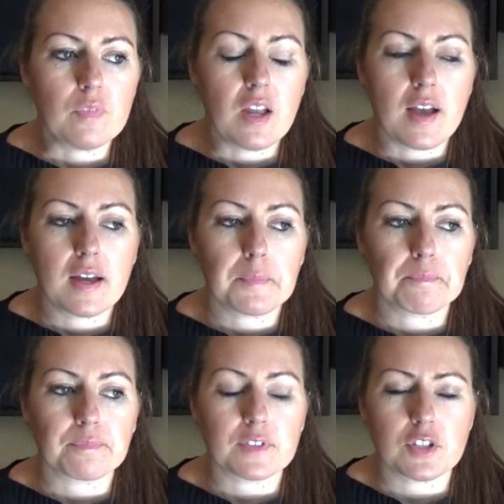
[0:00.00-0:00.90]

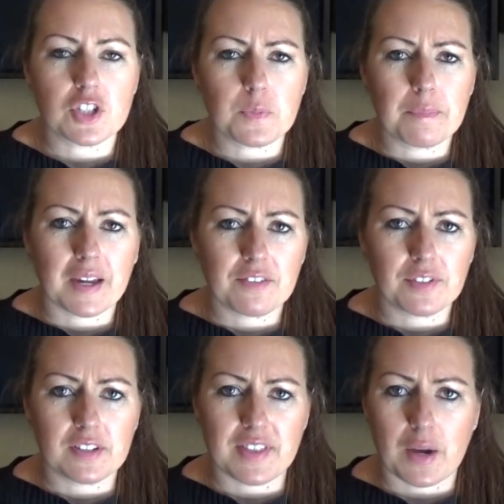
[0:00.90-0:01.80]
um, so just be
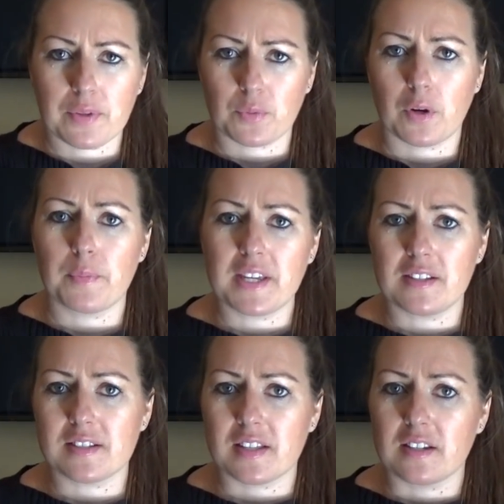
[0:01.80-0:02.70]
mindful of that with Aroma
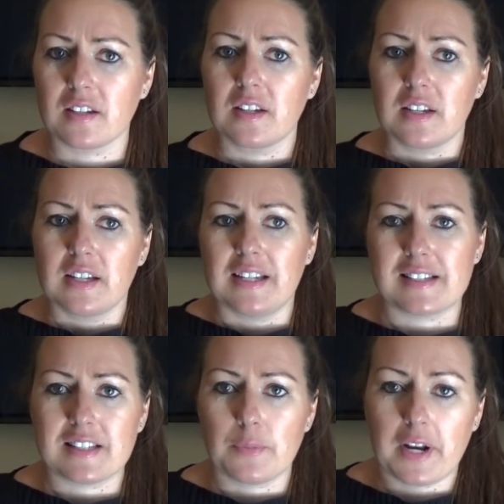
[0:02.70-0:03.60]
Ease that it's
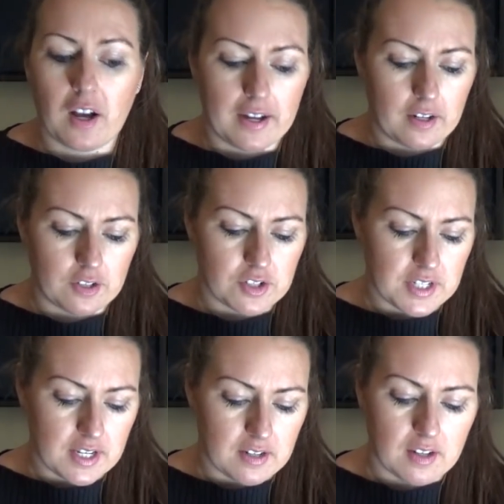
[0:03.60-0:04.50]
a little bit hot on your
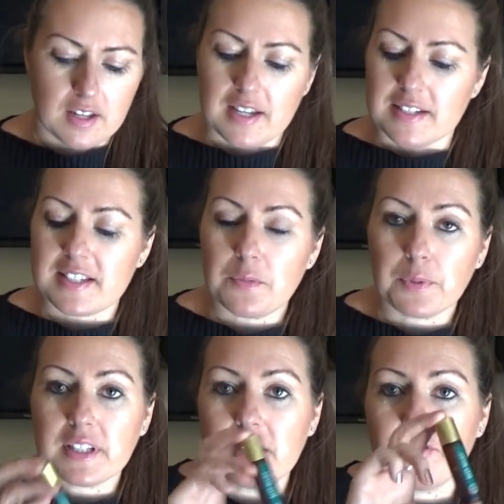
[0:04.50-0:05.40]
skin. Deep
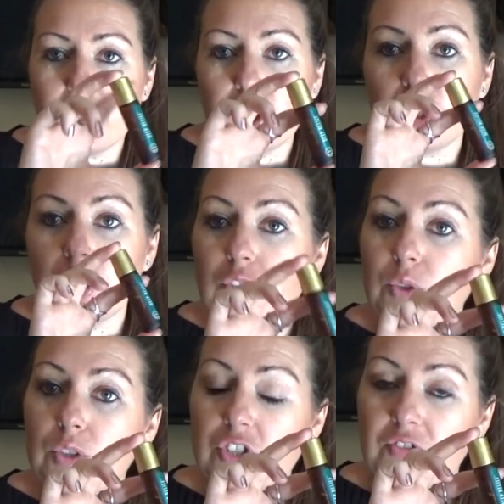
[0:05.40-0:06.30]
Relief,
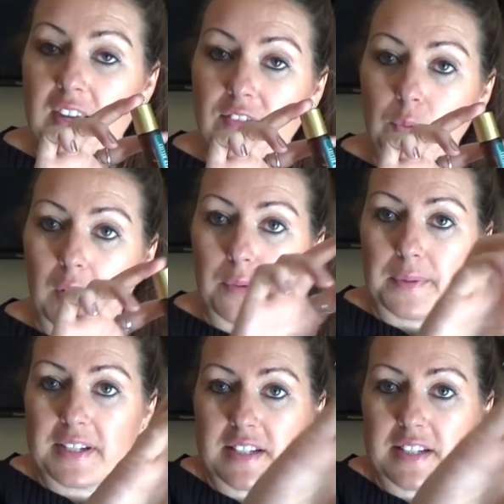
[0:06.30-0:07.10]
huge favorite while we were at